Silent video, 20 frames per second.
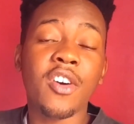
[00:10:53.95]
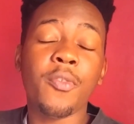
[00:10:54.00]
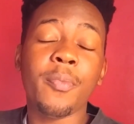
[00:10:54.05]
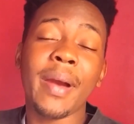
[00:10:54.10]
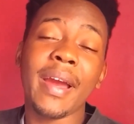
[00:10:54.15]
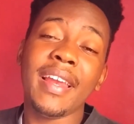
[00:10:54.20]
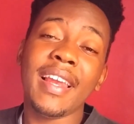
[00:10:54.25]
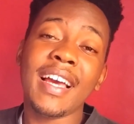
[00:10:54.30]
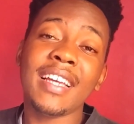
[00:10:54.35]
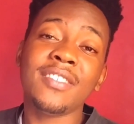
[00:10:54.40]
my
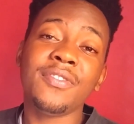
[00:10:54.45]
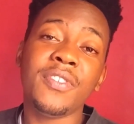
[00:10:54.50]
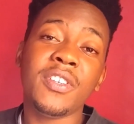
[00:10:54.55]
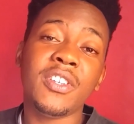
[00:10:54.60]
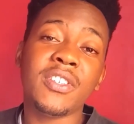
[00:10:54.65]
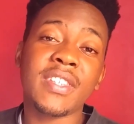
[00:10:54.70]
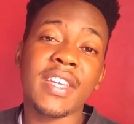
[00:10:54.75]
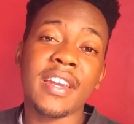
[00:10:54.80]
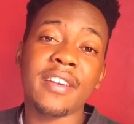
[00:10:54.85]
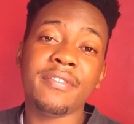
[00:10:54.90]
last videos
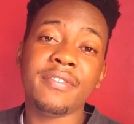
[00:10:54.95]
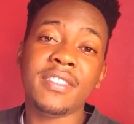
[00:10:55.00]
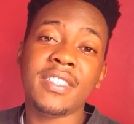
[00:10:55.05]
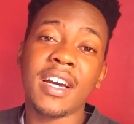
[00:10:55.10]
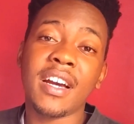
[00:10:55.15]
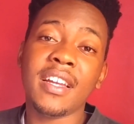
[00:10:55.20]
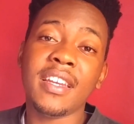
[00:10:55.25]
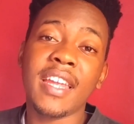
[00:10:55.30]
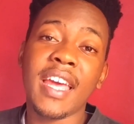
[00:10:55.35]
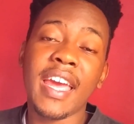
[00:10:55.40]
that I've
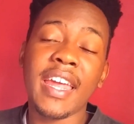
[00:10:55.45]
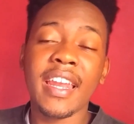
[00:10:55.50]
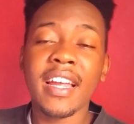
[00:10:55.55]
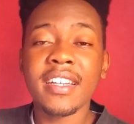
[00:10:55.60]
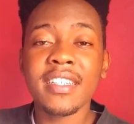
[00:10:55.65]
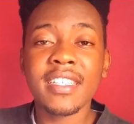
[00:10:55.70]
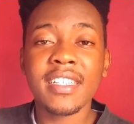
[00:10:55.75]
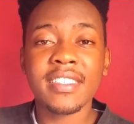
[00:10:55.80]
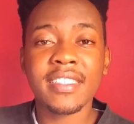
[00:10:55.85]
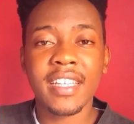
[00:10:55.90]
done. And
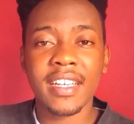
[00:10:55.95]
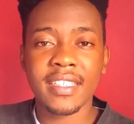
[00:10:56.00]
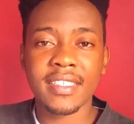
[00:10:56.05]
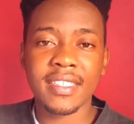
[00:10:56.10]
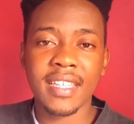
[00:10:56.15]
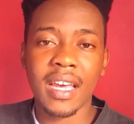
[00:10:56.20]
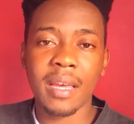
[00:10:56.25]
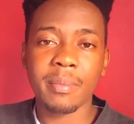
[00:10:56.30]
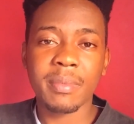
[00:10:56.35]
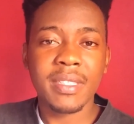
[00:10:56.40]
until next
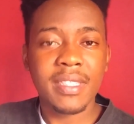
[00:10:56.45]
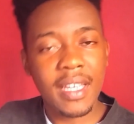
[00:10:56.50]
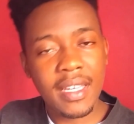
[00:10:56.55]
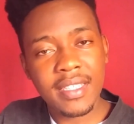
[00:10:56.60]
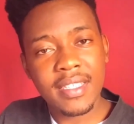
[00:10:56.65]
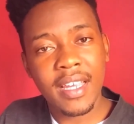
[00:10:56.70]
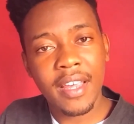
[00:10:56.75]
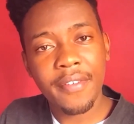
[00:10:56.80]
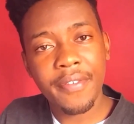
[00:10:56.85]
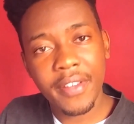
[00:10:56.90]
time, stay
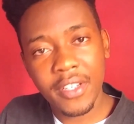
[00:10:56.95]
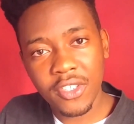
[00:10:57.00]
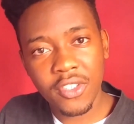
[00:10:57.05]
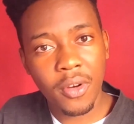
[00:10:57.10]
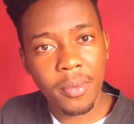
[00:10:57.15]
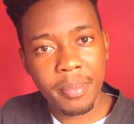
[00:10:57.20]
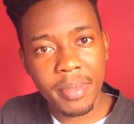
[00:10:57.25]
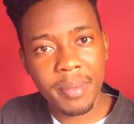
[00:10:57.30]
safe and don't be